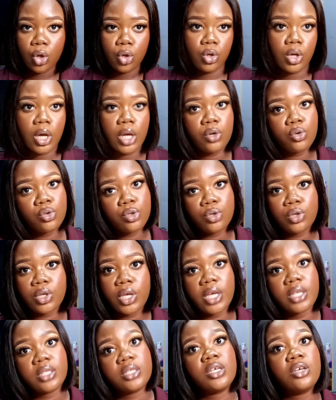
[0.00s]
you can also
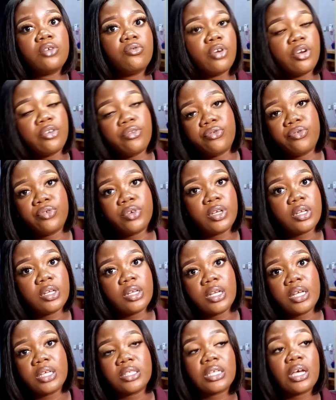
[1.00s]
get a referee
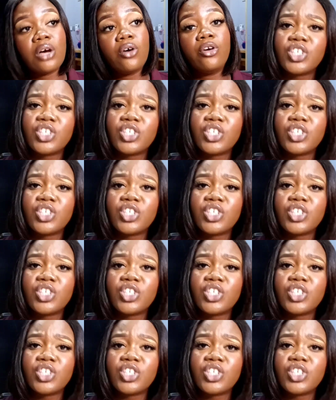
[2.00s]
letter.